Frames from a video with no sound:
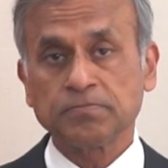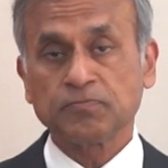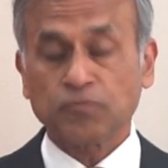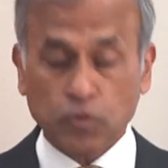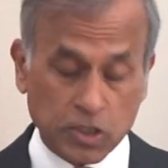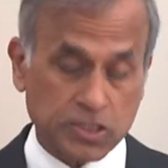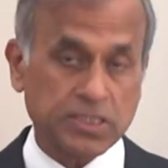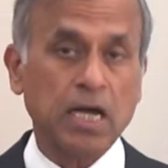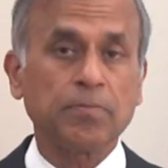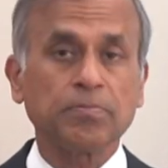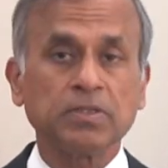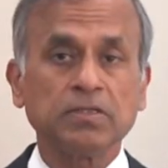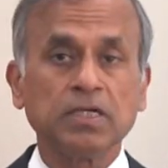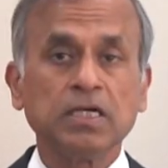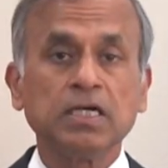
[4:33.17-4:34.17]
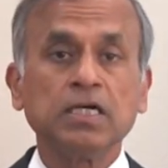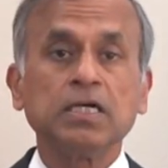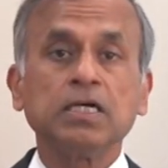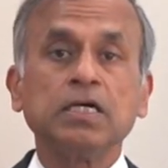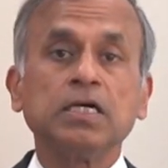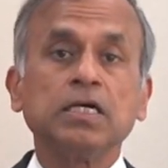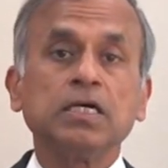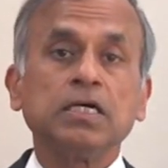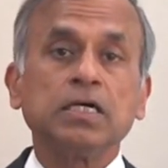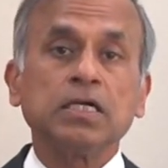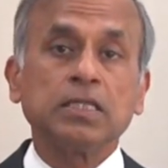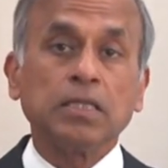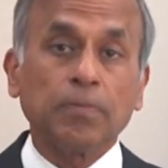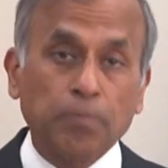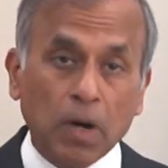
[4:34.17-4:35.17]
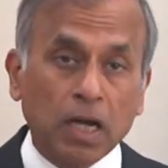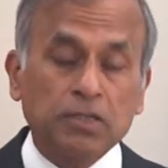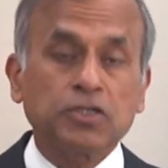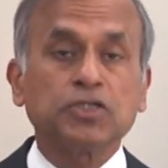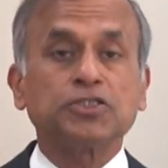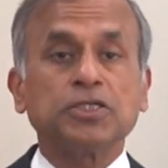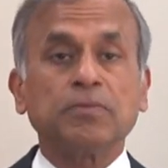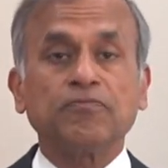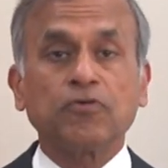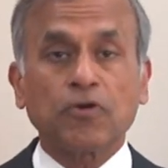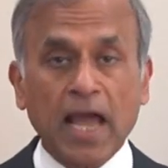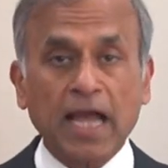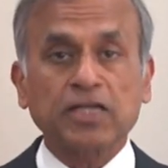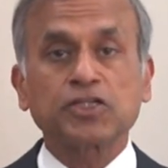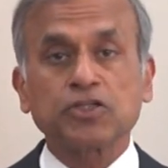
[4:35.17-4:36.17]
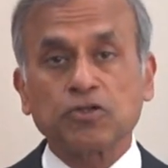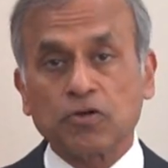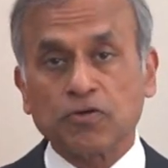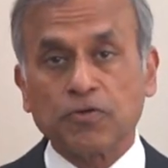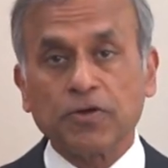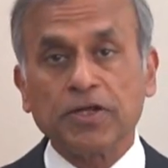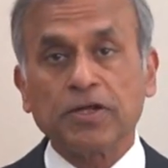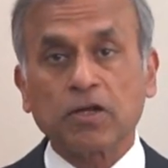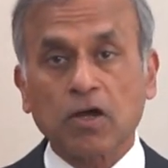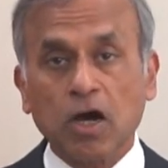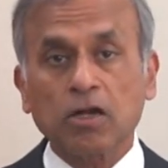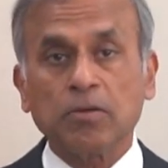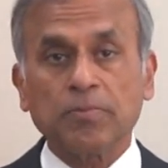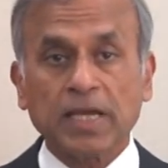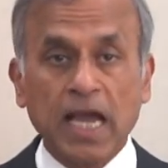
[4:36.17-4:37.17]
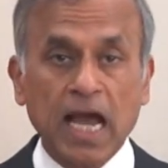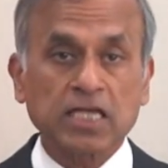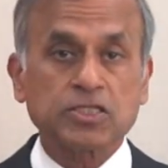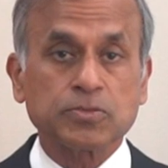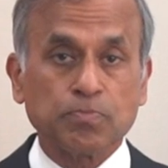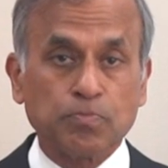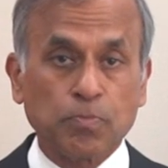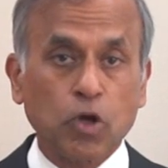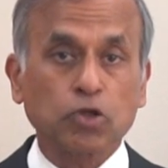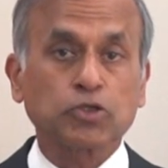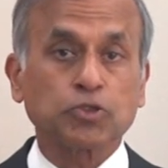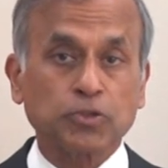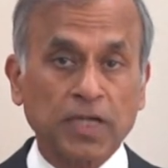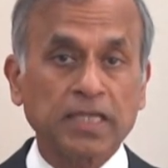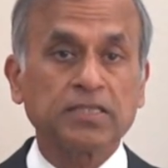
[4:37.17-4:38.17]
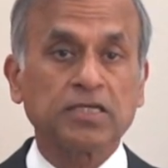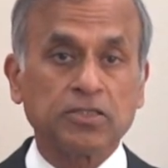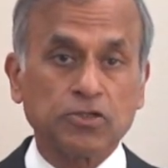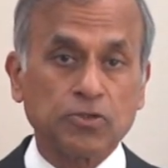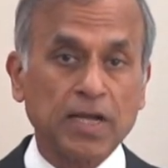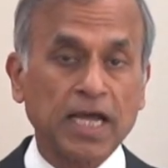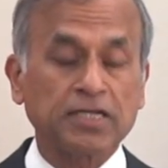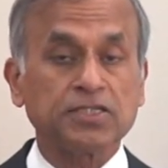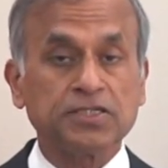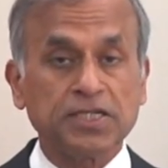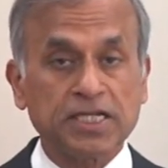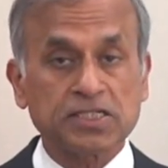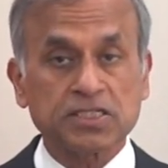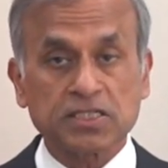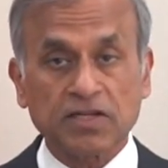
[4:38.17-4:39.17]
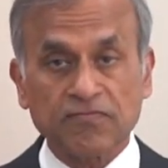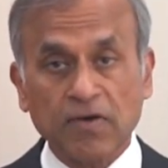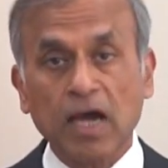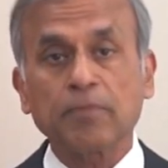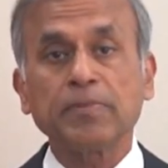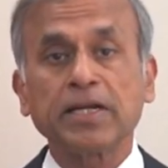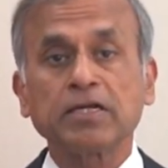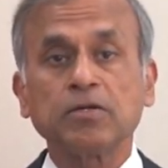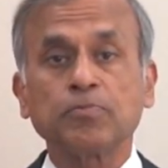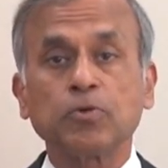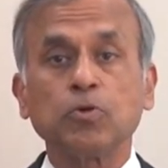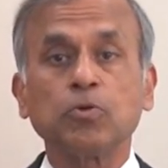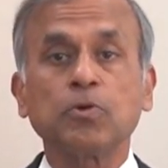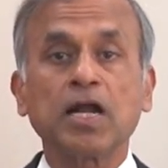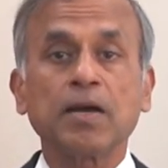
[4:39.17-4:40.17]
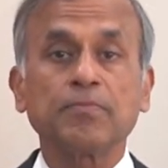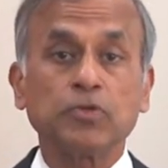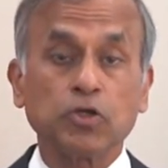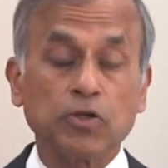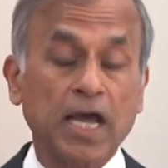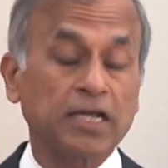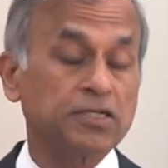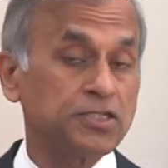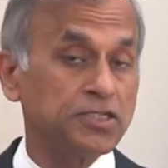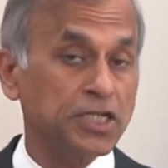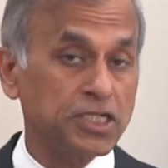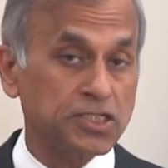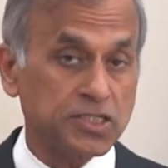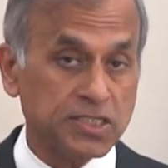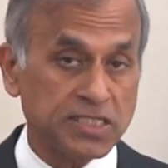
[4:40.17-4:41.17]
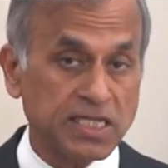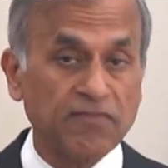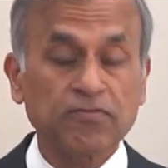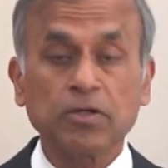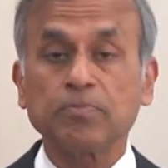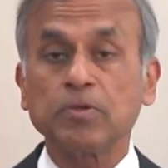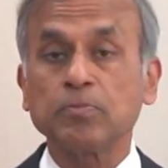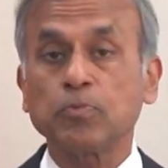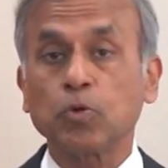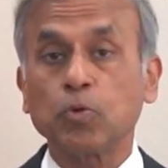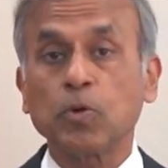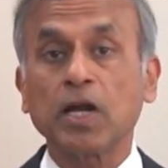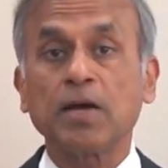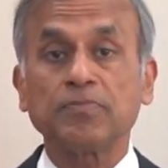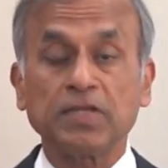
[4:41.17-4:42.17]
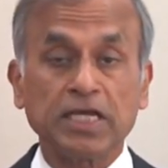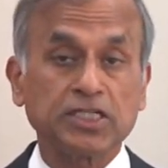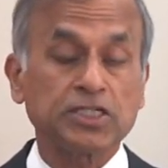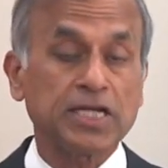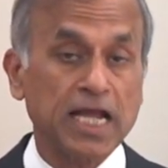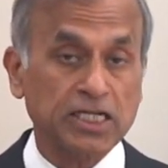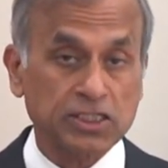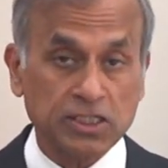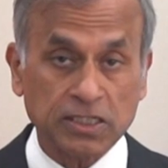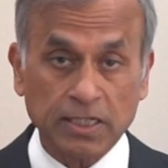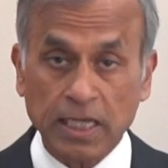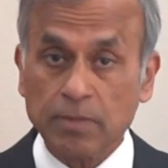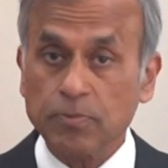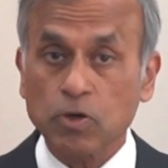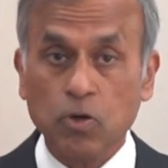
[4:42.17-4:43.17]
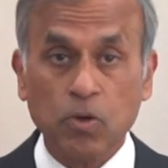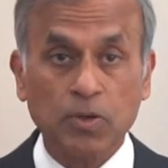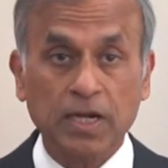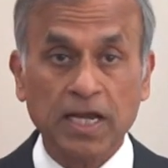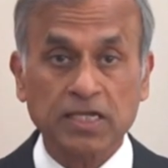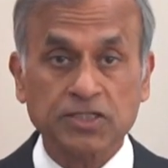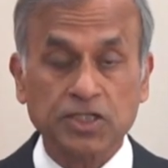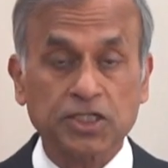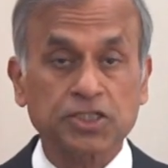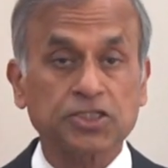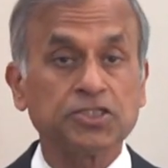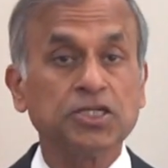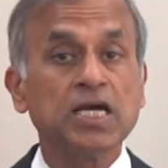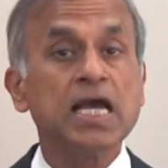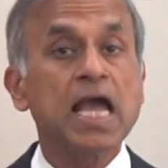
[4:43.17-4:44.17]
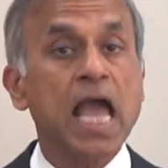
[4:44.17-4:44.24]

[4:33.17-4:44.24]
For example, the Partnership for Action on Green Economy has brought together the United Nations Environmental Programme, the United Nations Development Programme, the International Labour Organization,